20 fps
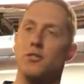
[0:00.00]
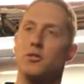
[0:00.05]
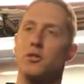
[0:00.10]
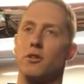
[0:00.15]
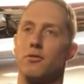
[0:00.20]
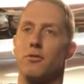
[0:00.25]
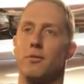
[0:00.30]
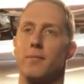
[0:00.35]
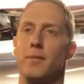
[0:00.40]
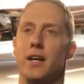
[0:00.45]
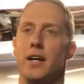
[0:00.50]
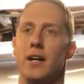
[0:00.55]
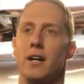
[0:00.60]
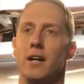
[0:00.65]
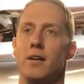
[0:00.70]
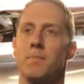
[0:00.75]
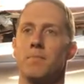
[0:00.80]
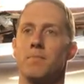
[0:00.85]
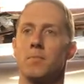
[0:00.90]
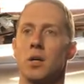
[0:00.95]
serve from there?
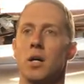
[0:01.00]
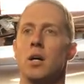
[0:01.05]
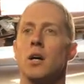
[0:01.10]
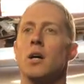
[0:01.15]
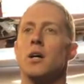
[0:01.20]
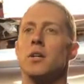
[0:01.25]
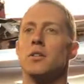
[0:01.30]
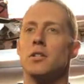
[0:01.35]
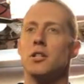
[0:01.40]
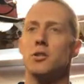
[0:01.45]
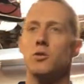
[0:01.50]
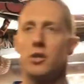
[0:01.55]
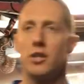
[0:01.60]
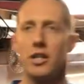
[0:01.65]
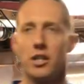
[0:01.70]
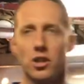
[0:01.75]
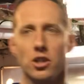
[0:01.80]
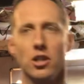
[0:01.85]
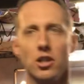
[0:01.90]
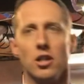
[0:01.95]
See,
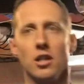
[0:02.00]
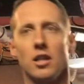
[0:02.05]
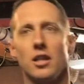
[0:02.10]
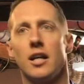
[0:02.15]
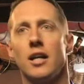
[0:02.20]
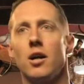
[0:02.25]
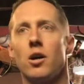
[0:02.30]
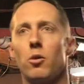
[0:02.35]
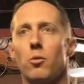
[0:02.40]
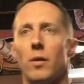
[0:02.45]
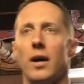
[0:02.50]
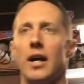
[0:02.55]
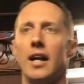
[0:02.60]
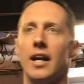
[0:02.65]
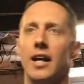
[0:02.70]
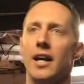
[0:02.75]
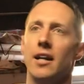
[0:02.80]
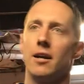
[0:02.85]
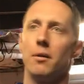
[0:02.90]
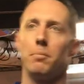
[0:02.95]
traditionally,
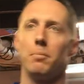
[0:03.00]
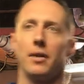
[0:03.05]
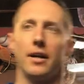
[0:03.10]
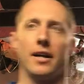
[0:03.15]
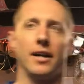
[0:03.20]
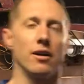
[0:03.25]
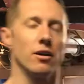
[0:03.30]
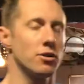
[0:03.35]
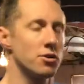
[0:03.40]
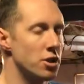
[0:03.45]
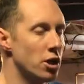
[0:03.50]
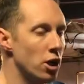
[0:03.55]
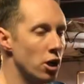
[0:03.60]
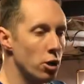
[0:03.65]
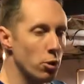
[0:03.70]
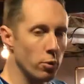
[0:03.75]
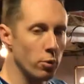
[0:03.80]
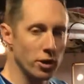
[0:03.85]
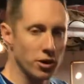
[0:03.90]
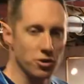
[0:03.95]
right-handed players
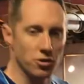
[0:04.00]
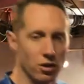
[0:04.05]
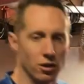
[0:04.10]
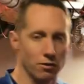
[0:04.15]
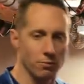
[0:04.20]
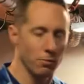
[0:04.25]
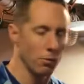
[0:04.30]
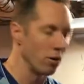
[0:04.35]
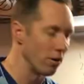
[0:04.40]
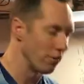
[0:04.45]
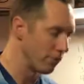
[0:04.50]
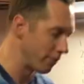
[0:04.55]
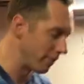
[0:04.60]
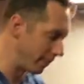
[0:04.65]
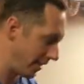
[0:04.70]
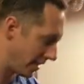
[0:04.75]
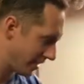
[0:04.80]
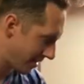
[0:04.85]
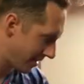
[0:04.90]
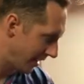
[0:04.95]
would serve more from
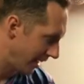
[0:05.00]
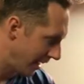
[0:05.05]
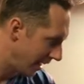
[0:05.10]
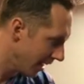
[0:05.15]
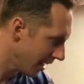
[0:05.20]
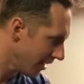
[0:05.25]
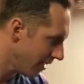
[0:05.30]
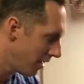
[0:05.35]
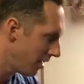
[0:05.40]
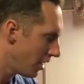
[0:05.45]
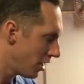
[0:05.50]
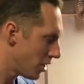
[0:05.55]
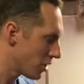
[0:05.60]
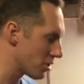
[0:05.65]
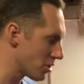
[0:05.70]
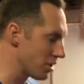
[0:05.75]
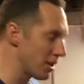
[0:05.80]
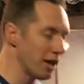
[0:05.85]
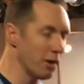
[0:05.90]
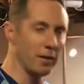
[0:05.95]
this side,
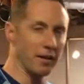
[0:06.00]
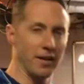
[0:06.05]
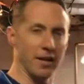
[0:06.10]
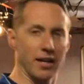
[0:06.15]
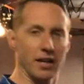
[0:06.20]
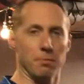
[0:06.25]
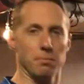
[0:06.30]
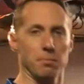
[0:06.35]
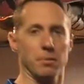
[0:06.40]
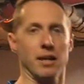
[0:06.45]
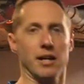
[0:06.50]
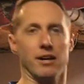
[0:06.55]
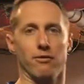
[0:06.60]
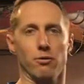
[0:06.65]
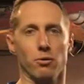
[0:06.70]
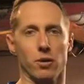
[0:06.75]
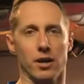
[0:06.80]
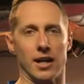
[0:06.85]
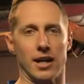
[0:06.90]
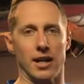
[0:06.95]
so that way they could play a
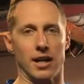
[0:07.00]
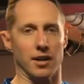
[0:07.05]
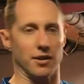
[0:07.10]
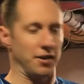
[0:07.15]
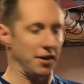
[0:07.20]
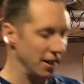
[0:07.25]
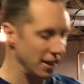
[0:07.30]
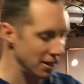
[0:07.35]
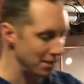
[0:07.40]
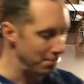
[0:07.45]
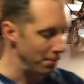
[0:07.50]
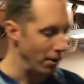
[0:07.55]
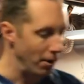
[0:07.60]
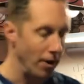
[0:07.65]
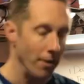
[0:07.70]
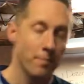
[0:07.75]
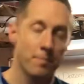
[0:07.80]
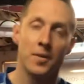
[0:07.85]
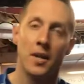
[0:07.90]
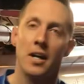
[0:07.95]
forehand on the next ball.
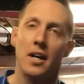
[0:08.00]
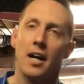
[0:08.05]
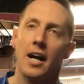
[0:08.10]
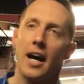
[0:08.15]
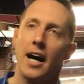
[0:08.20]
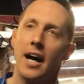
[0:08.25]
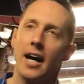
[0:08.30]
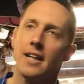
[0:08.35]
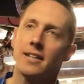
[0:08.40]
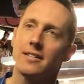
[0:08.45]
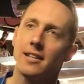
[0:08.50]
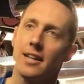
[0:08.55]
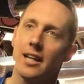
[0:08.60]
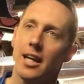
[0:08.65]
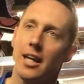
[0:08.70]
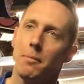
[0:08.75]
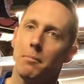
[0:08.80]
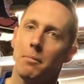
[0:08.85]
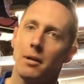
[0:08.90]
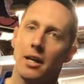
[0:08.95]
As the
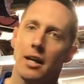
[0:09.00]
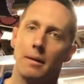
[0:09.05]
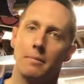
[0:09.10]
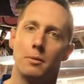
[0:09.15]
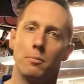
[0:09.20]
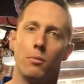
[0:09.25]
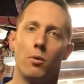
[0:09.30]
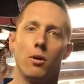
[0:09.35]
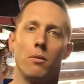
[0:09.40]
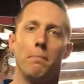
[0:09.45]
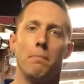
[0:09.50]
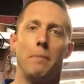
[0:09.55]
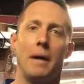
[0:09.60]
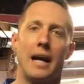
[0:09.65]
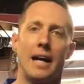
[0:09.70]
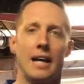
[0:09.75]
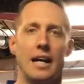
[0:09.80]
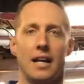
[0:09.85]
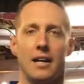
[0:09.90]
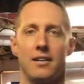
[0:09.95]
game becomes more
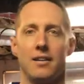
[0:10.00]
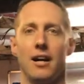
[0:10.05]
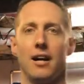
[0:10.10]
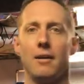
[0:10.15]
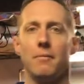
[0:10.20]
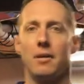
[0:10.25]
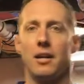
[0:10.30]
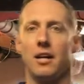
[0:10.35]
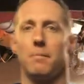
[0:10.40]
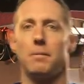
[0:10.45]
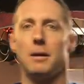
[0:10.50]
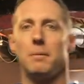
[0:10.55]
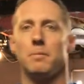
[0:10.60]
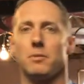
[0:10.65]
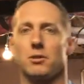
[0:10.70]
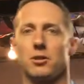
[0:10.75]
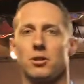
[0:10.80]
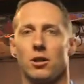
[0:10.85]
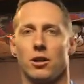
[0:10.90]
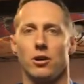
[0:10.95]
backhand dominant and people
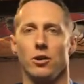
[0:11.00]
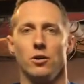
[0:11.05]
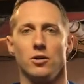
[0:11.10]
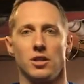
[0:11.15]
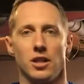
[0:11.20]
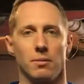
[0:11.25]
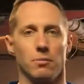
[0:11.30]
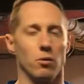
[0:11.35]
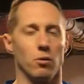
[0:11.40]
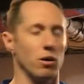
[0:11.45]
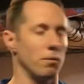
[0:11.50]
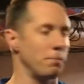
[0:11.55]
start using more